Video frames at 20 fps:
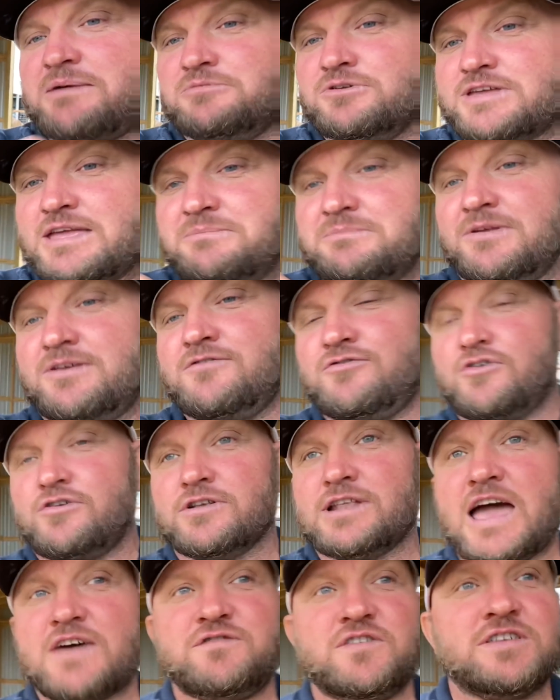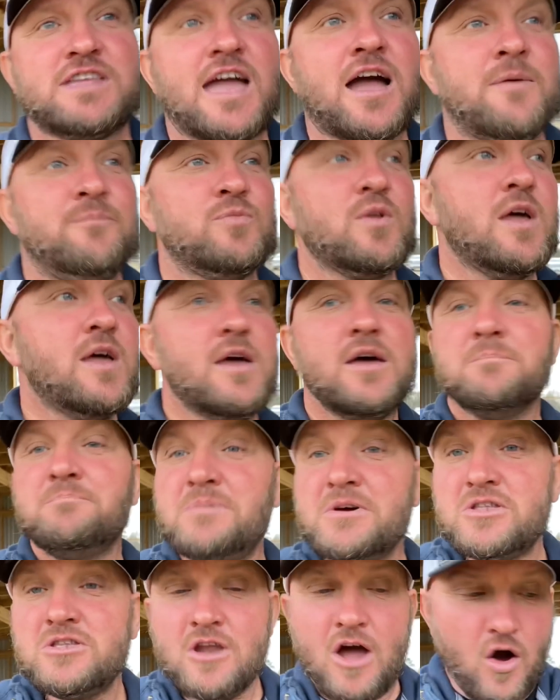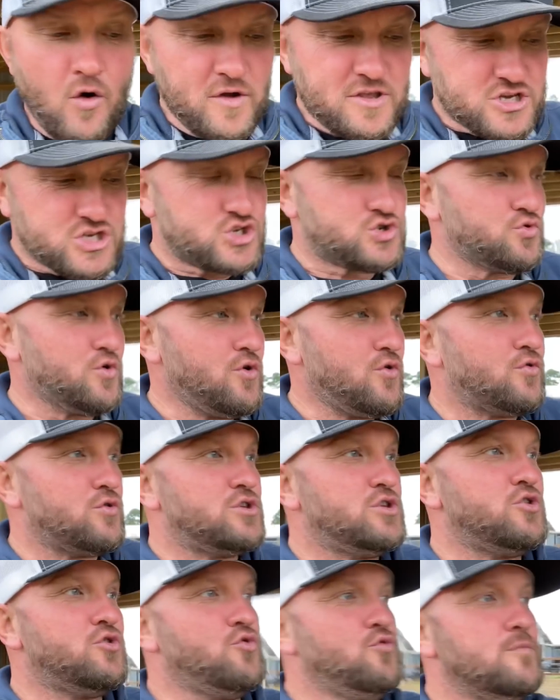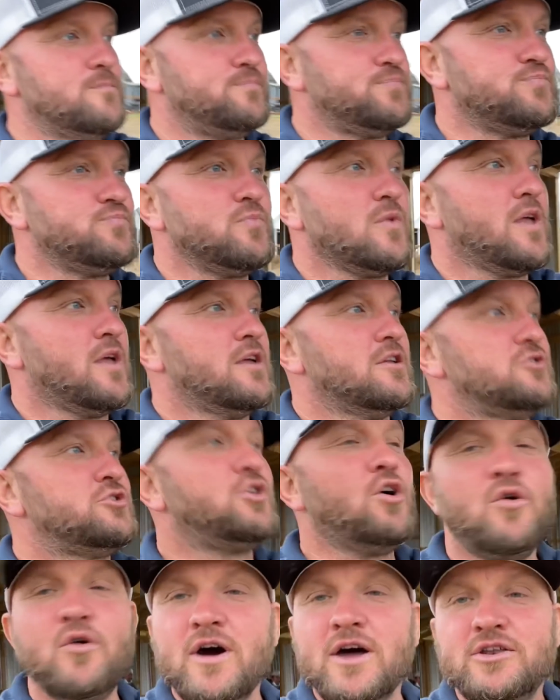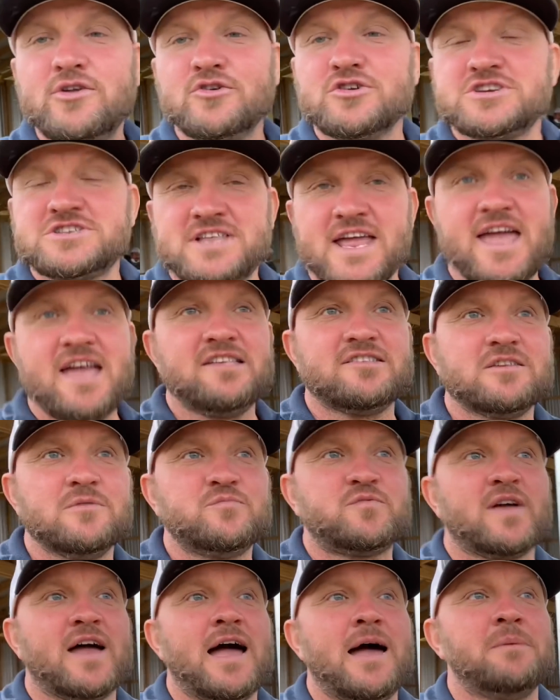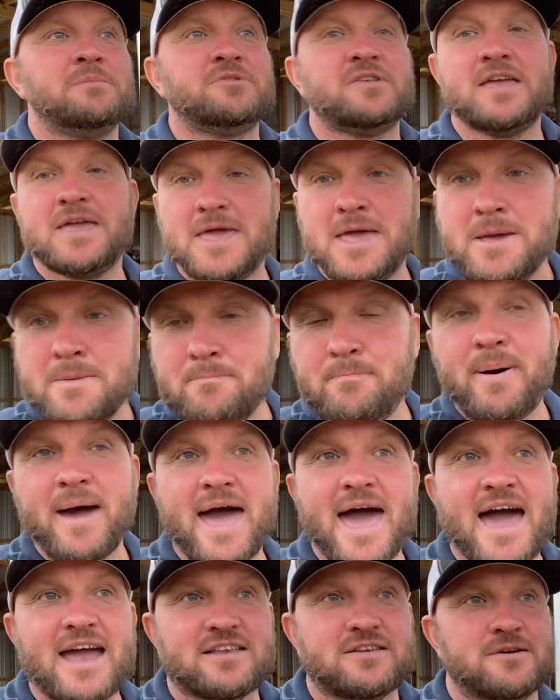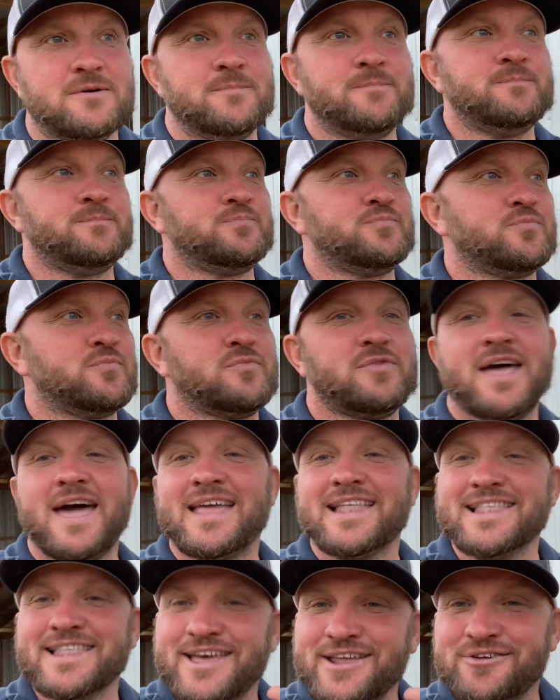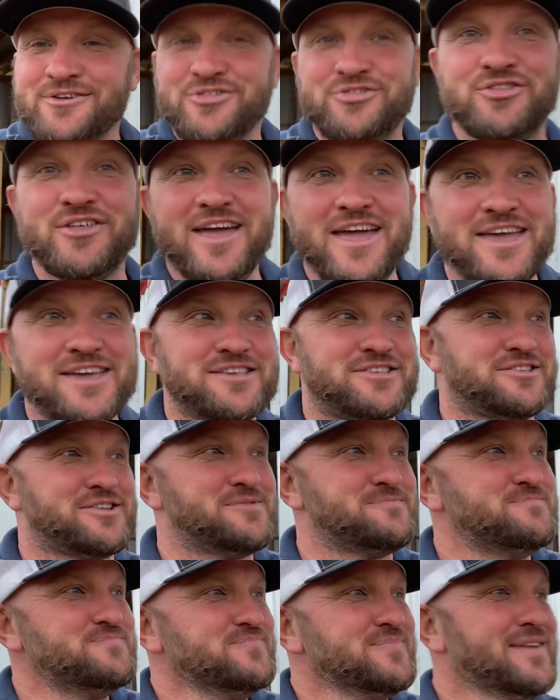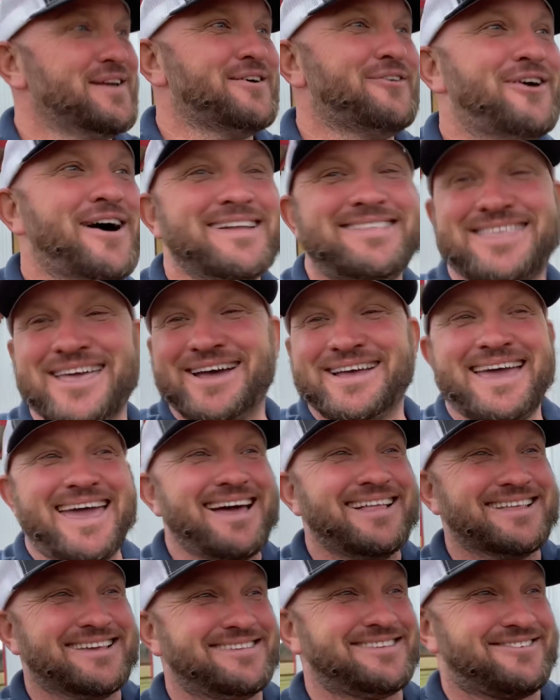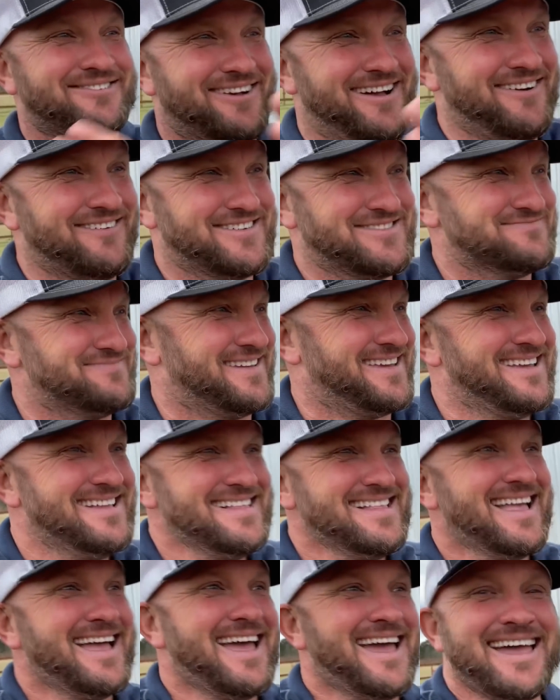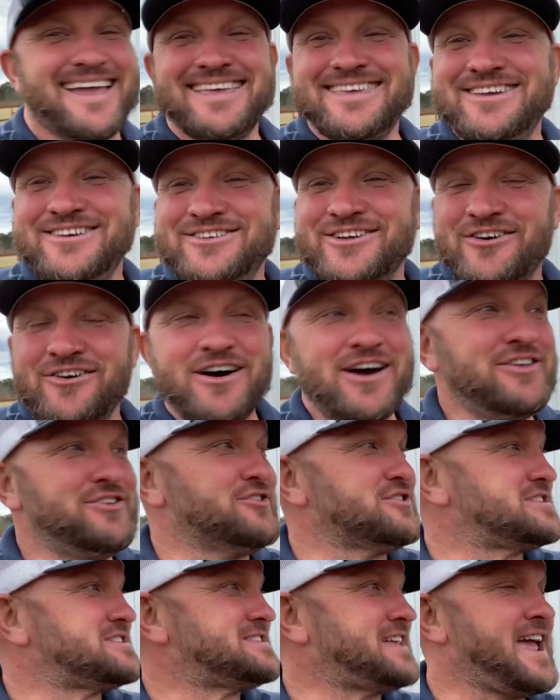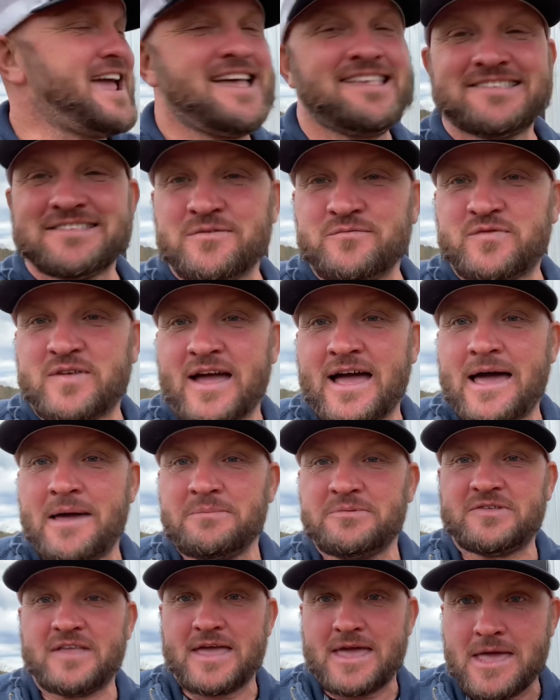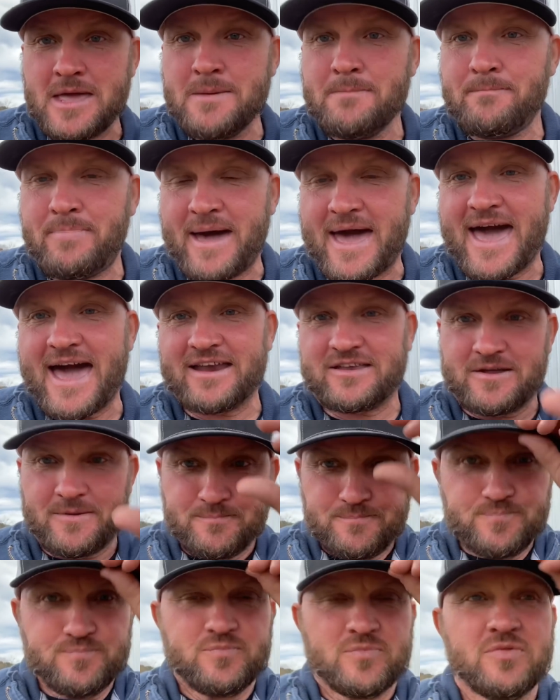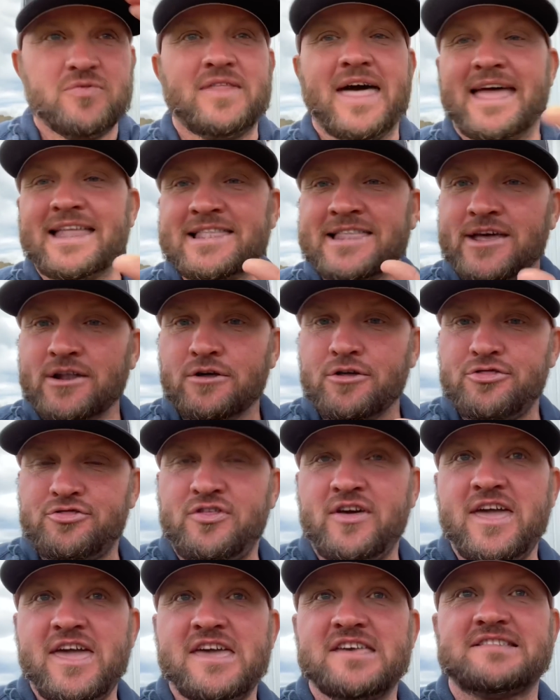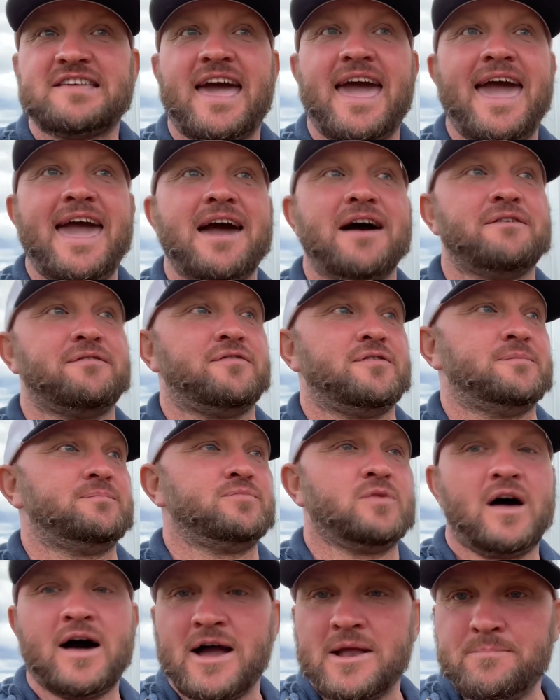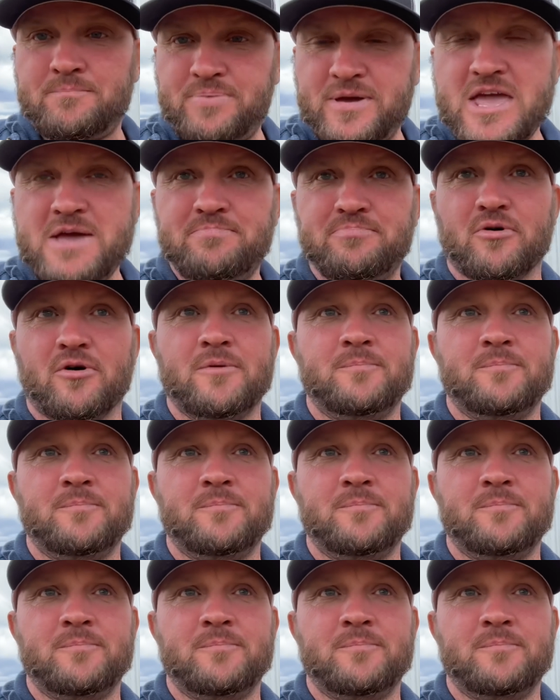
at him. He's literally laughing now. But no, it's true. You don't understand sometimes the impact that little things, what the hell is wrong with me? You don't understand sometimes the impact that little things have on people.